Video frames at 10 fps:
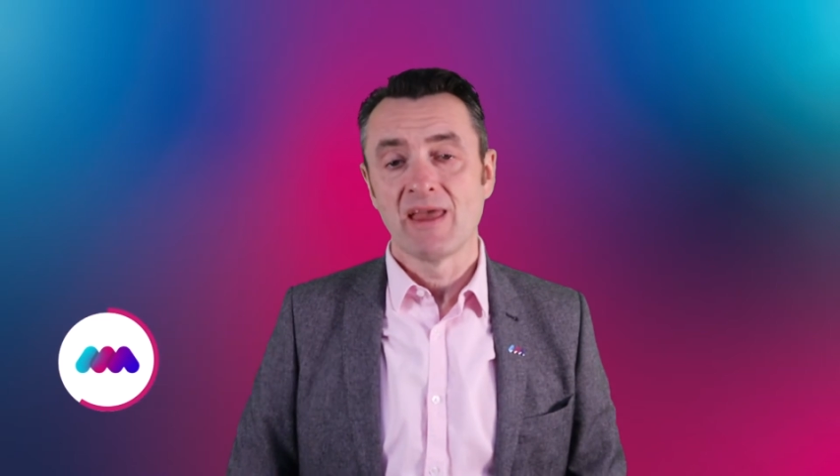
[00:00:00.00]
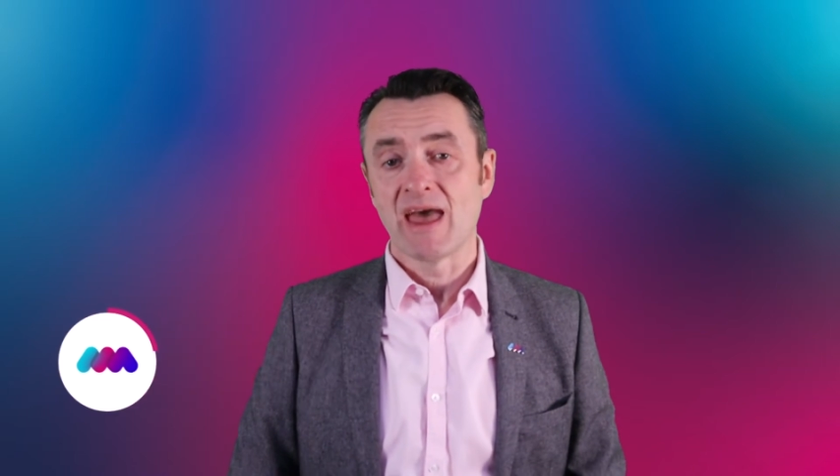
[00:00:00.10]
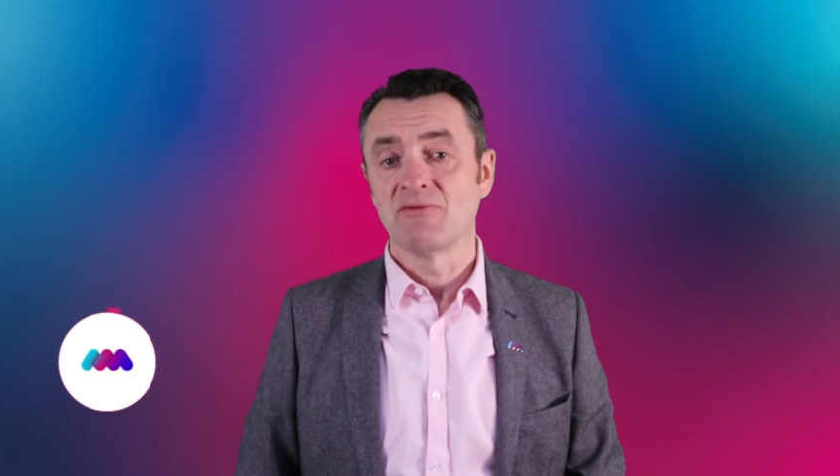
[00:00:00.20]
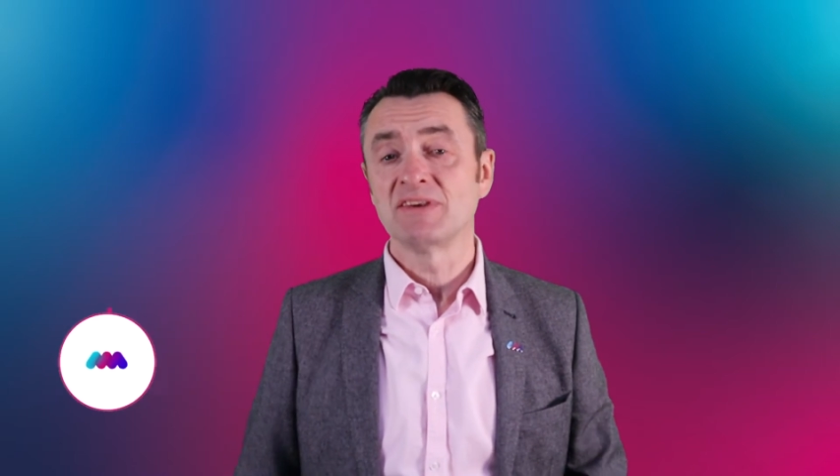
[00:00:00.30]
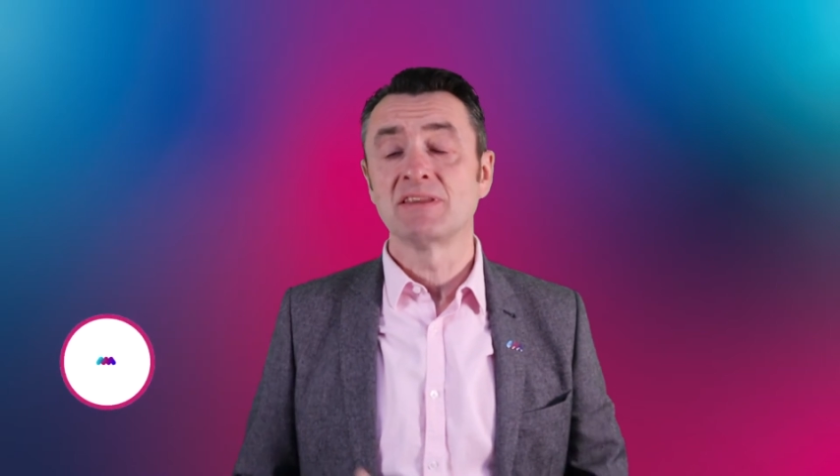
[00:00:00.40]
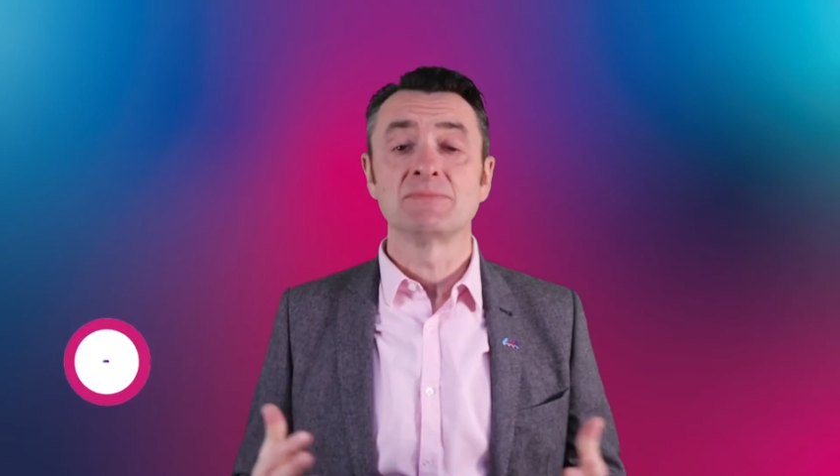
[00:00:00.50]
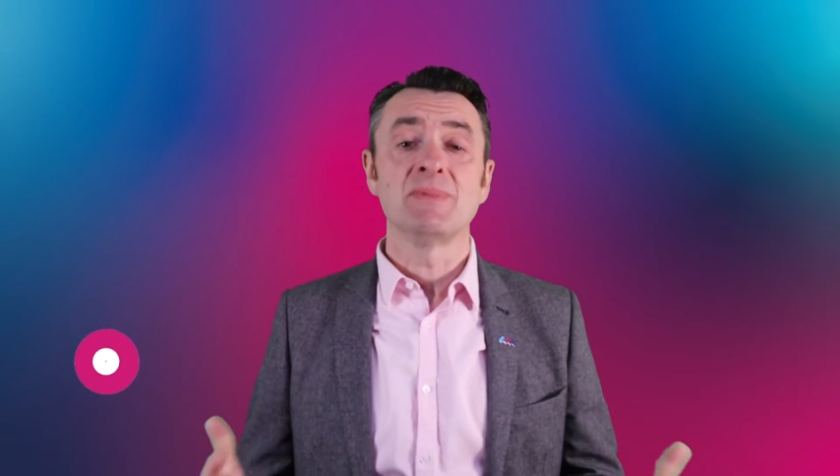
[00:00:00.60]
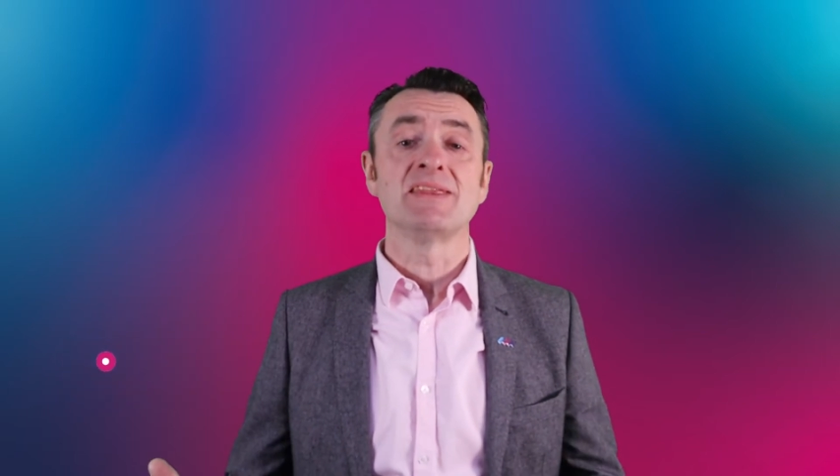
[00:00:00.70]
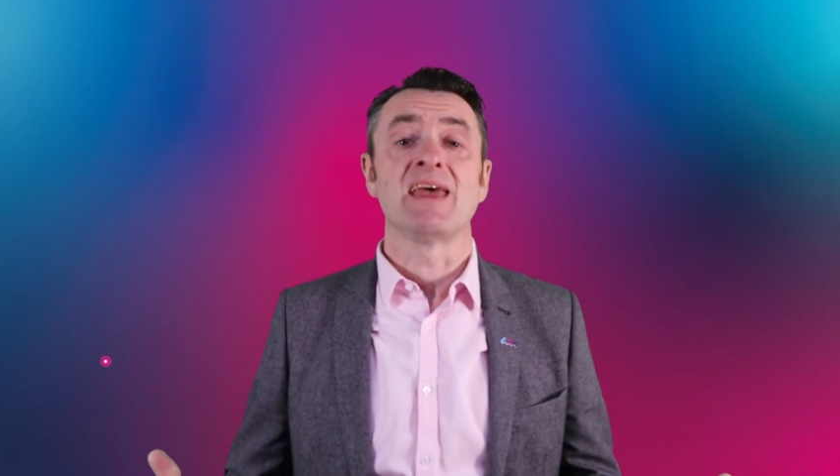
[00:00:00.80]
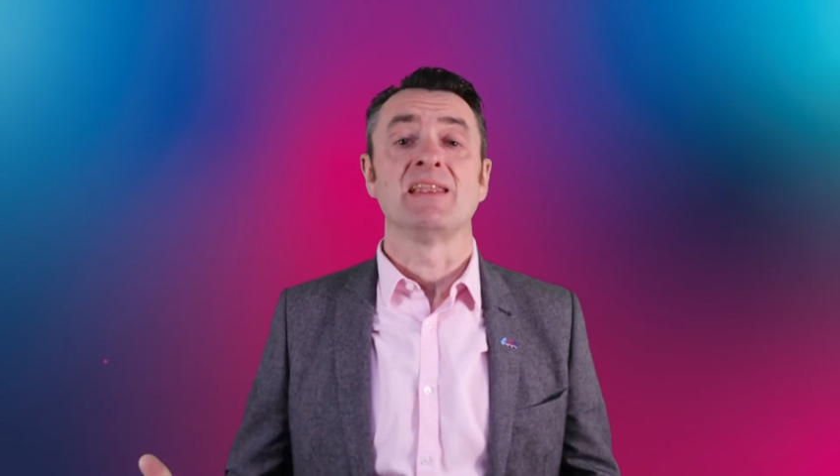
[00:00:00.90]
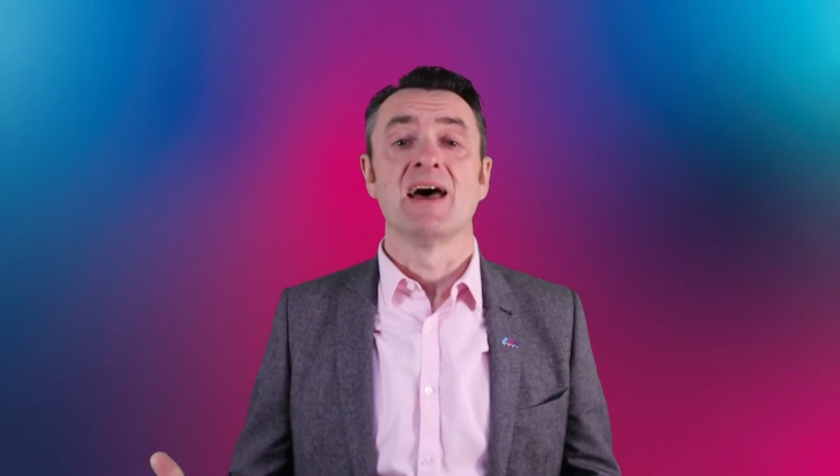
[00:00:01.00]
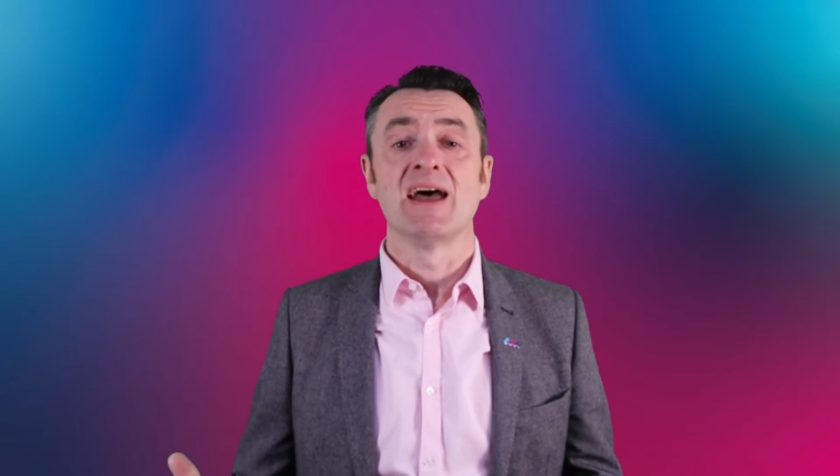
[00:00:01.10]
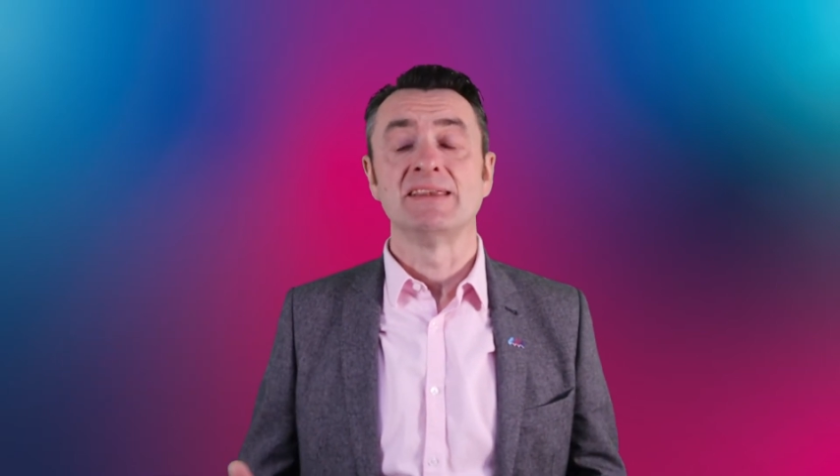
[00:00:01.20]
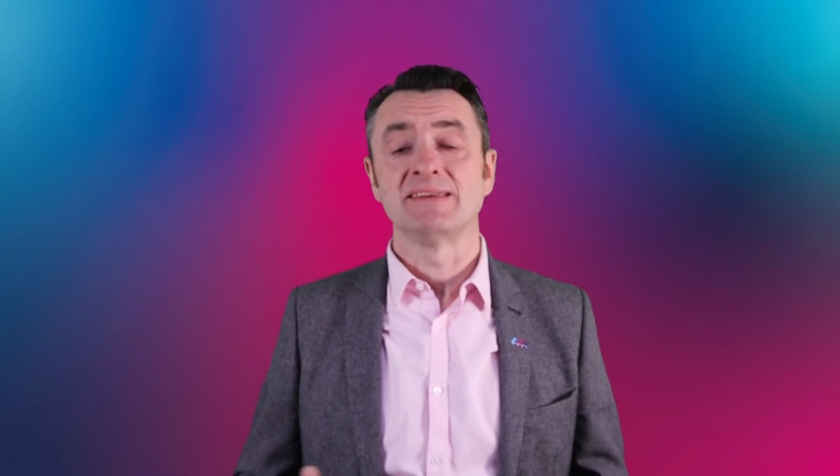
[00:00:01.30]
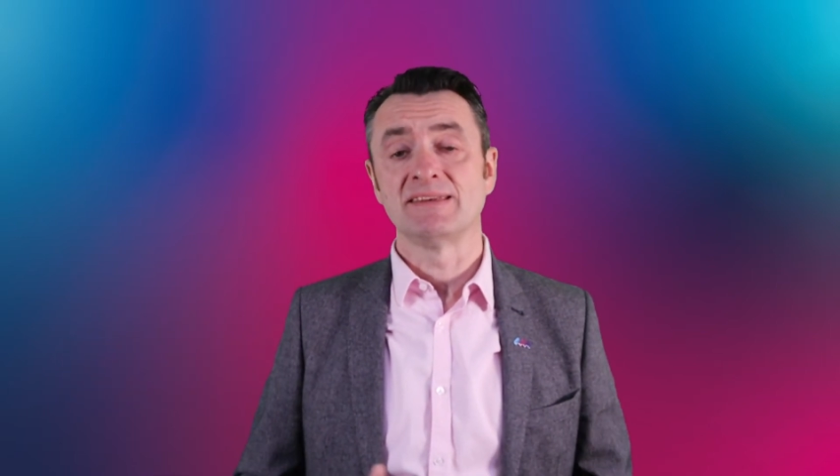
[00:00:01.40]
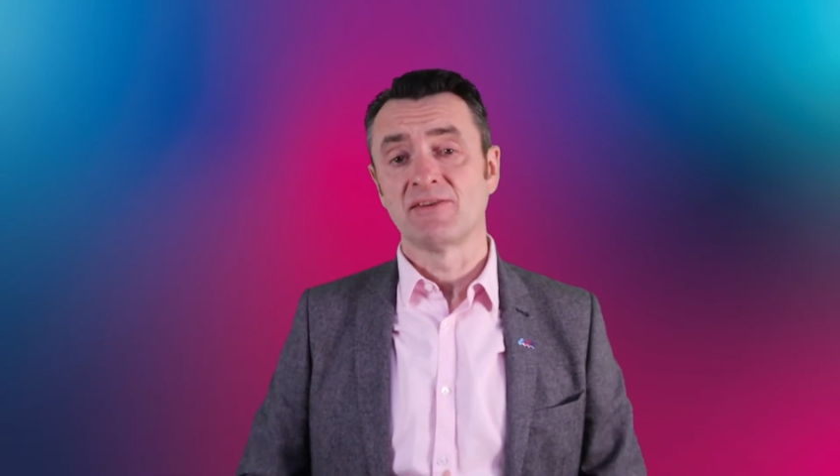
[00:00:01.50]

And the reason it's made the headlines is